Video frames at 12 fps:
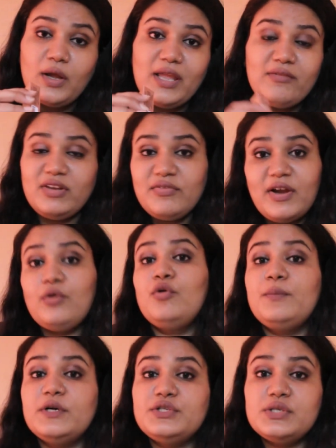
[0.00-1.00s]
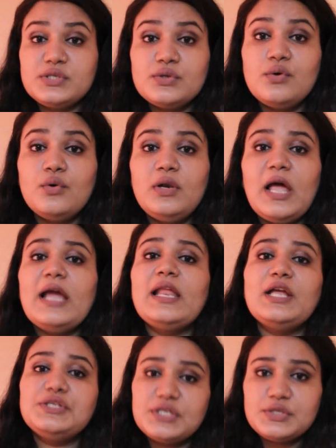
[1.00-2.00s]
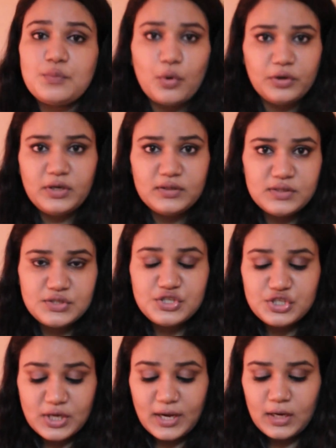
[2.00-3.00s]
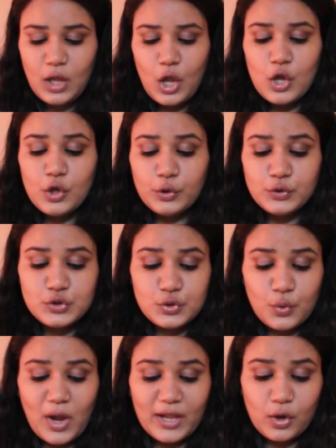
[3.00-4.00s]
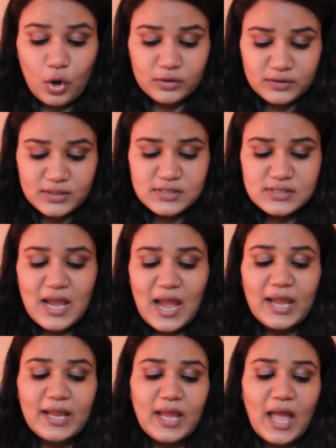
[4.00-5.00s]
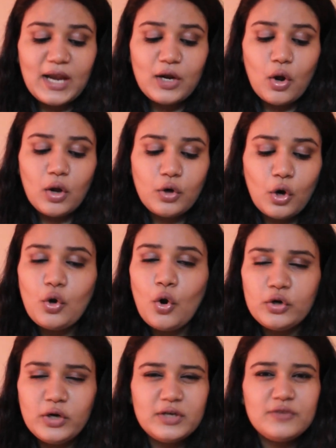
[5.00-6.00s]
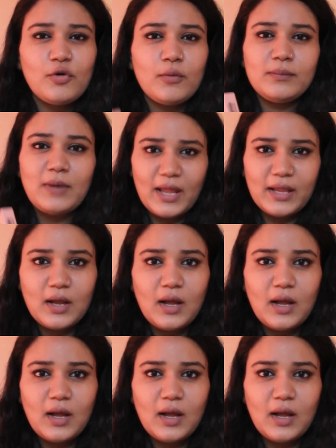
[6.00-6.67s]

even if I don't purchase the whole line, I just wanted this shade. So I got this. I had not ordered it from Nykaa,